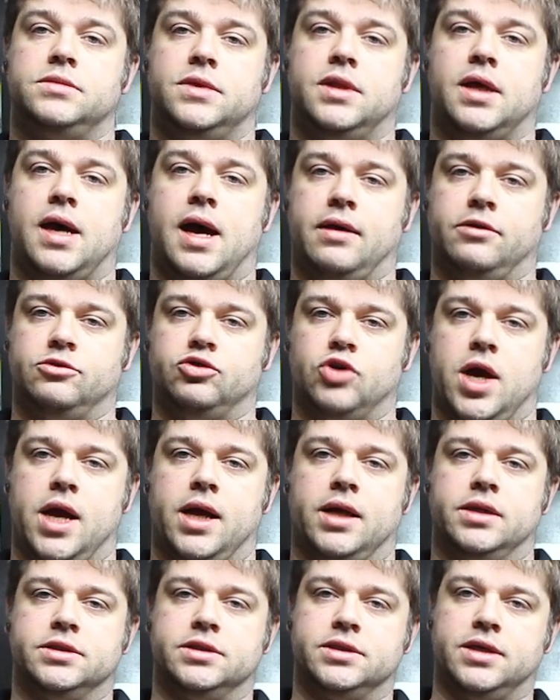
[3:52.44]
that
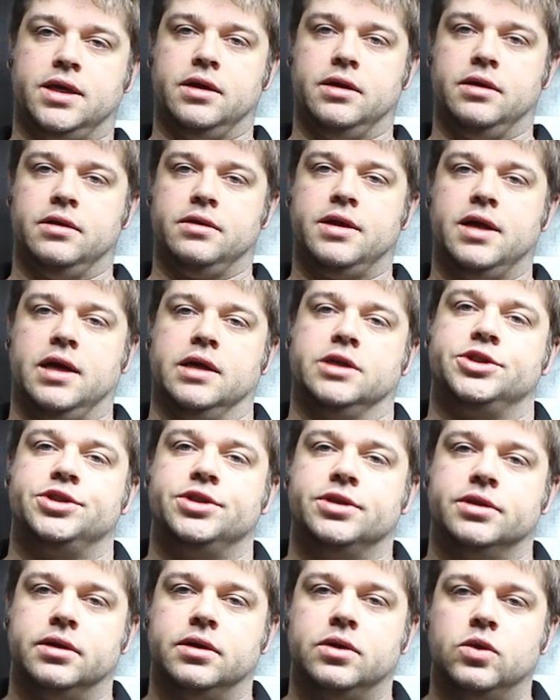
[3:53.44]
dragon skin
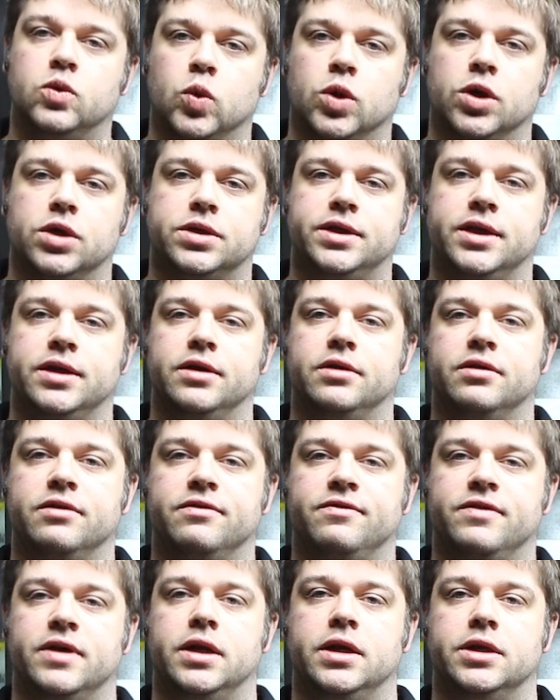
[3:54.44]
texture worked into the
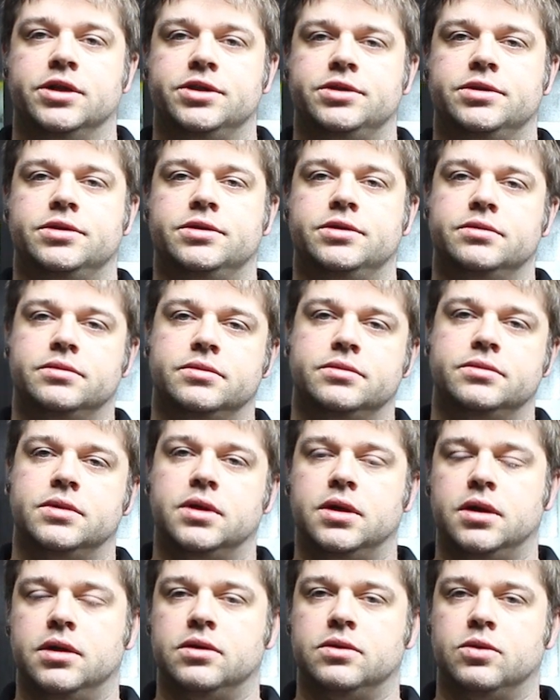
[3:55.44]
finish,
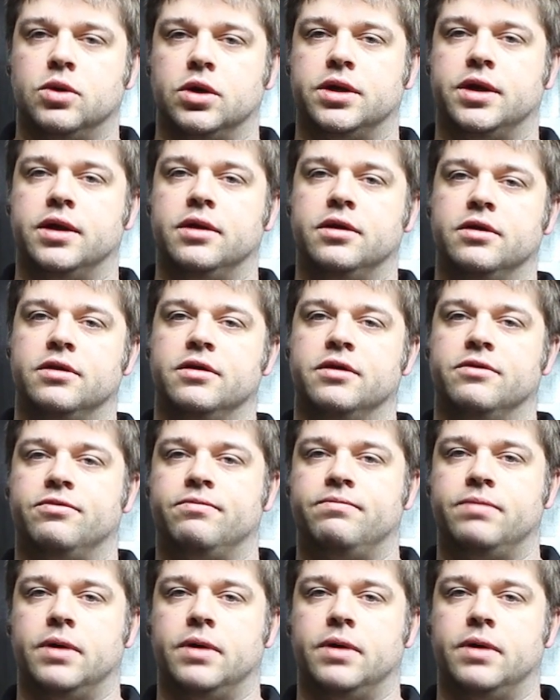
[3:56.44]
worked into the